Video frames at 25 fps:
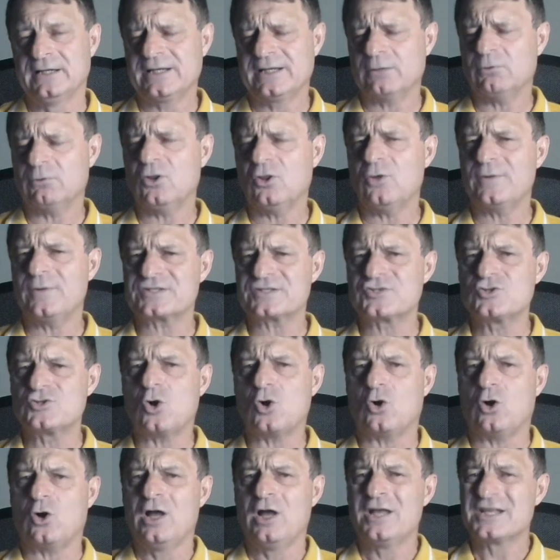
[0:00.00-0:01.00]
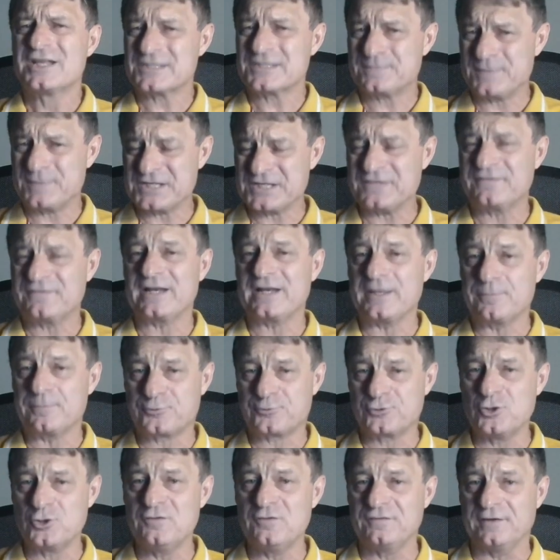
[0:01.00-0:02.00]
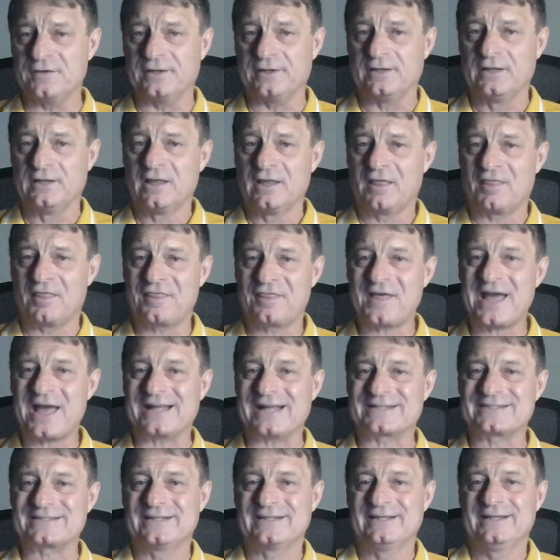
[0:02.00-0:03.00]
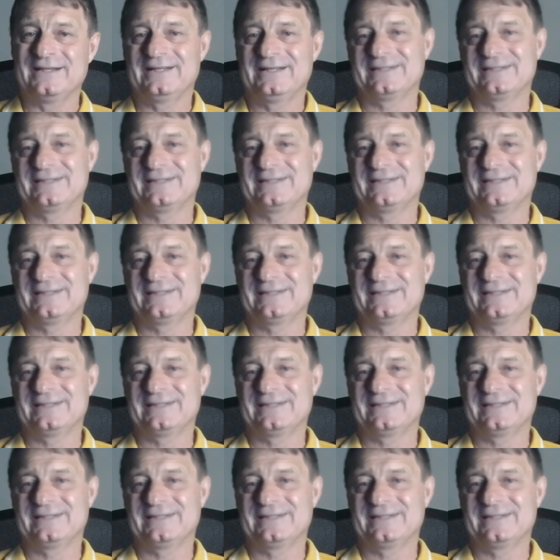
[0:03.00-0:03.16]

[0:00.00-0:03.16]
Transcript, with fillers: Now, although it's not specifically proven that